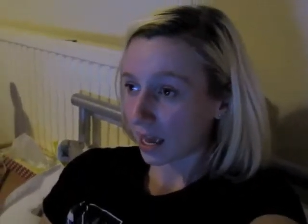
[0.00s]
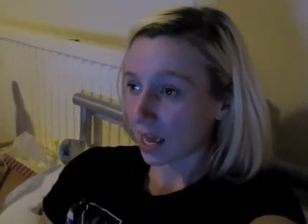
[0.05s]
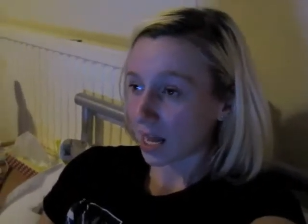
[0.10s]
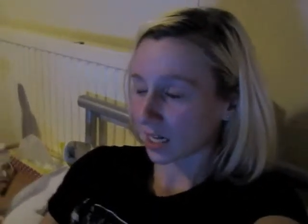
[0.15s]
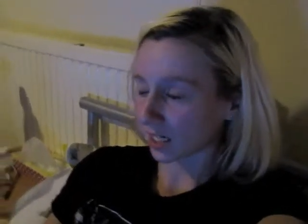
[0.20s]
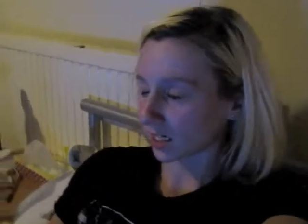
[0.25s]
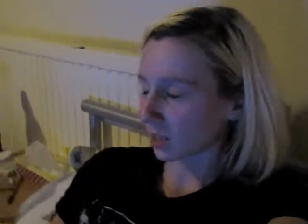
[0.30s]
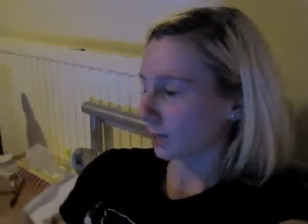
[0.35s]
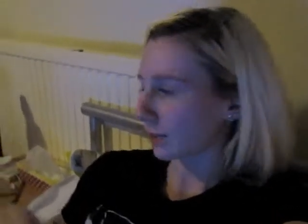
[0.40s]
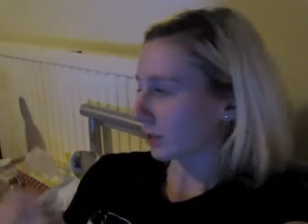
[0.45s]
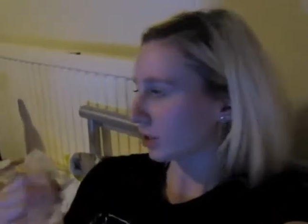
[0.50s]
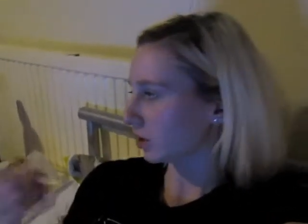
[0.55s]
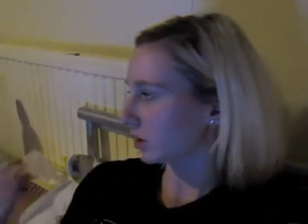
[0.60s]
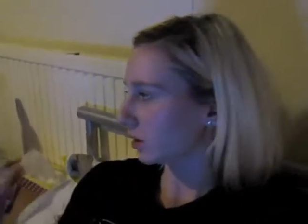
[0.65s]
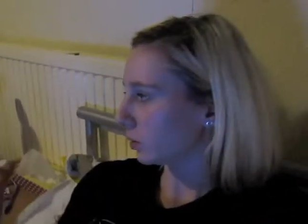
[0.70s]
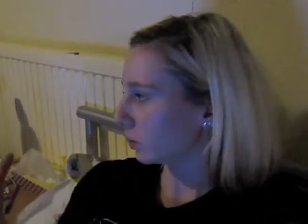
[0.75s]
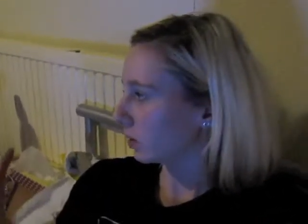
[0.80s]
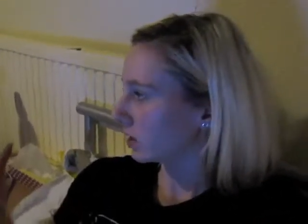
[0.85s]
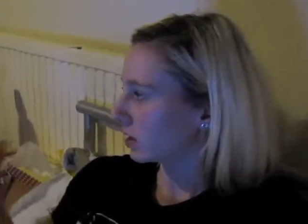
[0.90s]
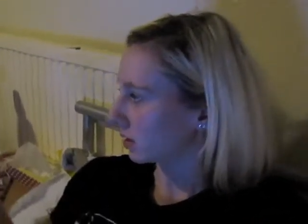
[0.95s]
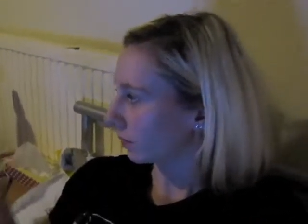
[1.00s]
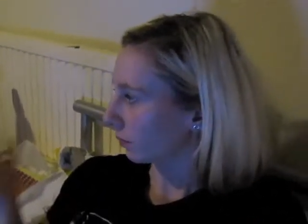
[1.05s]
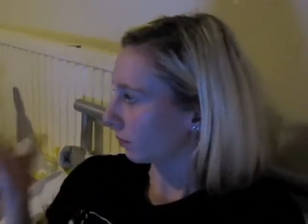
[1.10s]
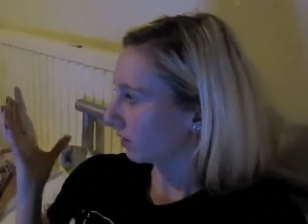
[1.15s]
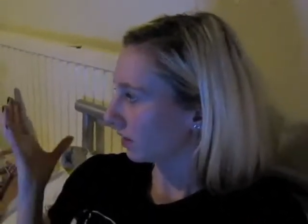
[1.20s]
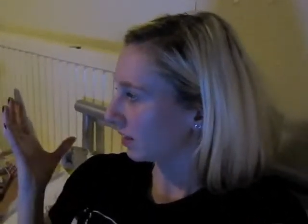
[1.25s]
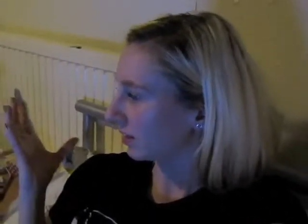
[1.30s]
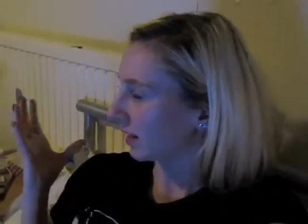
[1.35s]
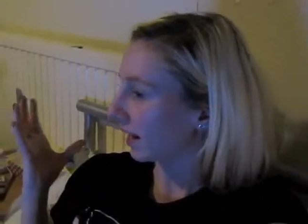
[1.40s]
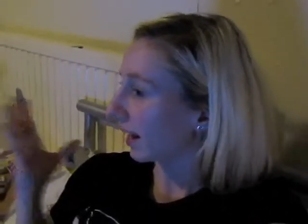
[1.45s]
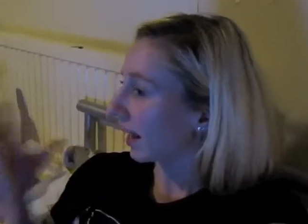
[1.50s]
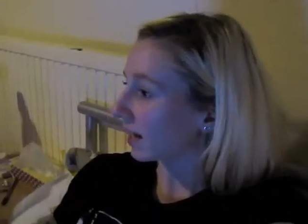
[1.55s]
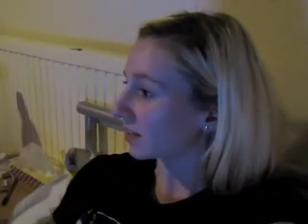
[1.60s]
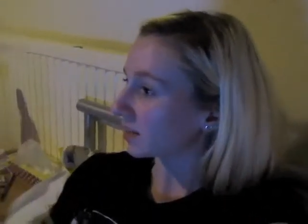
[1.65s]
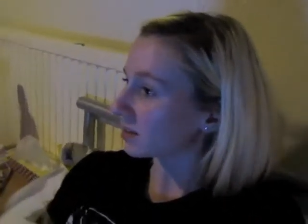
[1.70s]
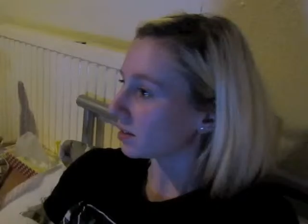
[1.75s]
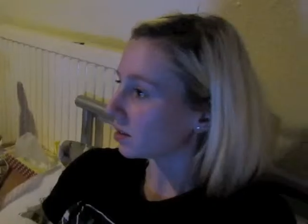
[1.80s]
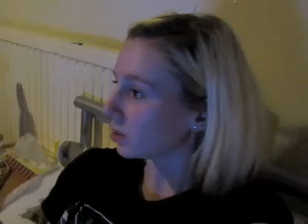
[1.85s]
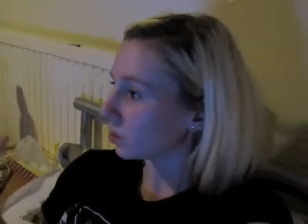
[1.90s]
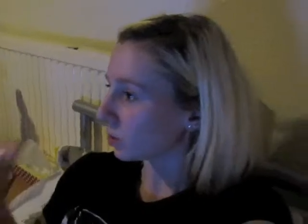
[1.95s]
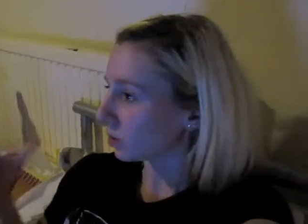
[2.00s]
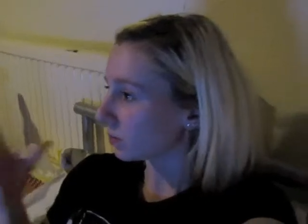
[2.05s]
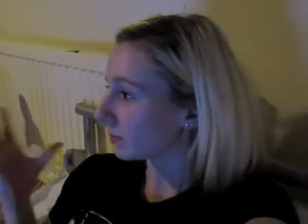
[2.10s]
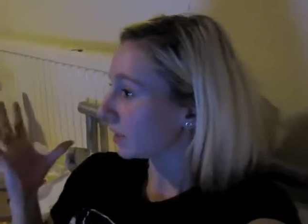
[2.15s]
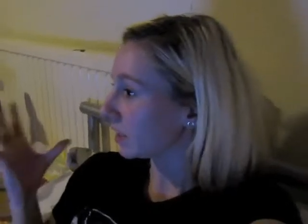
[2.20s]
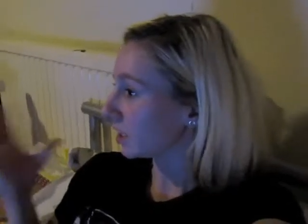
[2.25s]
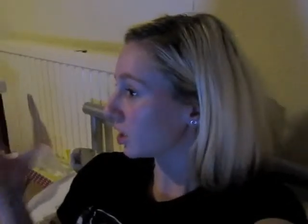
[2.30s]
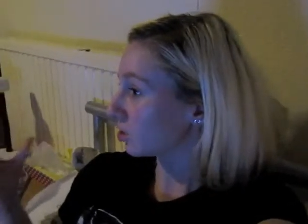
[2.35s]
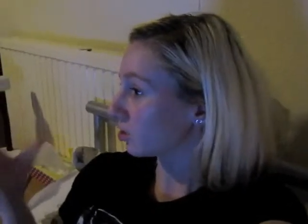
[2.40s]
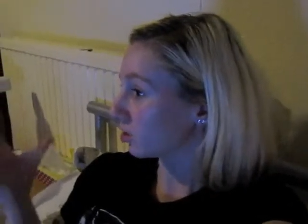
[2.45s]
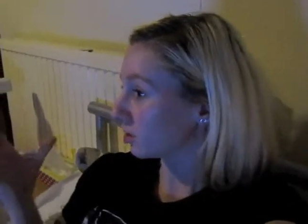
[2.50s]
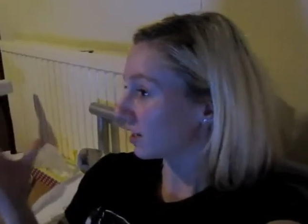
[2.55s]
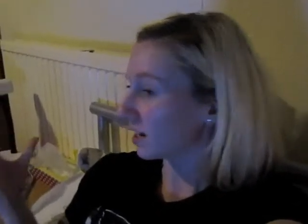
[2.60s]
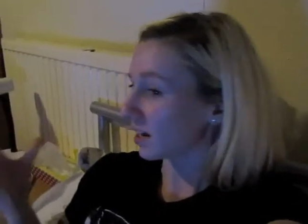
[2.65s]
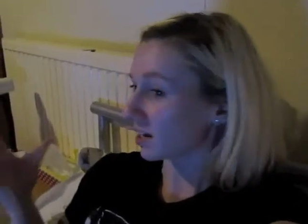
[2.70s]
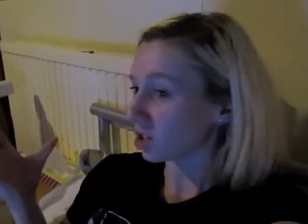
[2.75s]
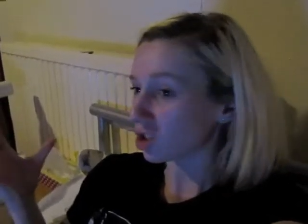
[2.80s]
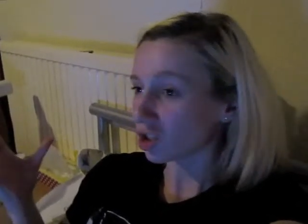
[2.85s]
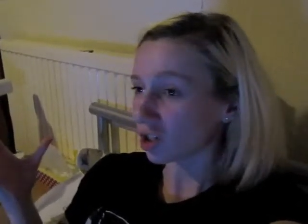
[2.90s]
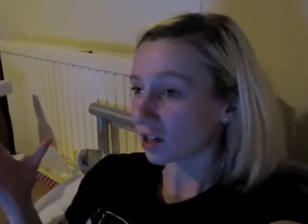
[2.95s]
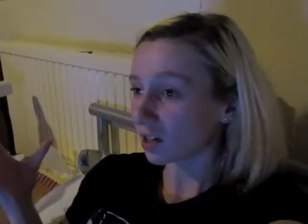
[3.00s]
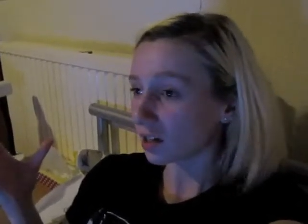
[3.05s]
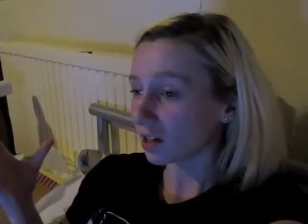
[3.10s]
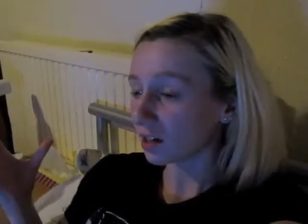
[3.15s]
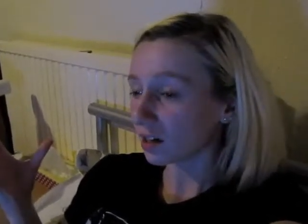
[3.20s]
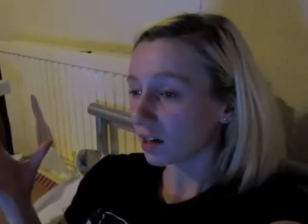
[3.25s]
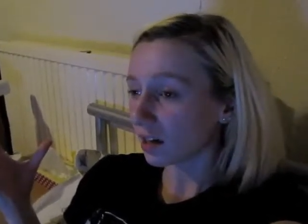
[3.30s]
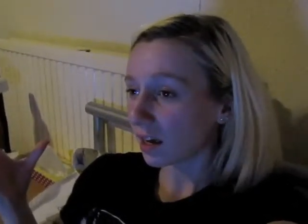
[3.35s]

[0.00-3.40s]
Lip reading: and especially with something that has to do with my dissertation.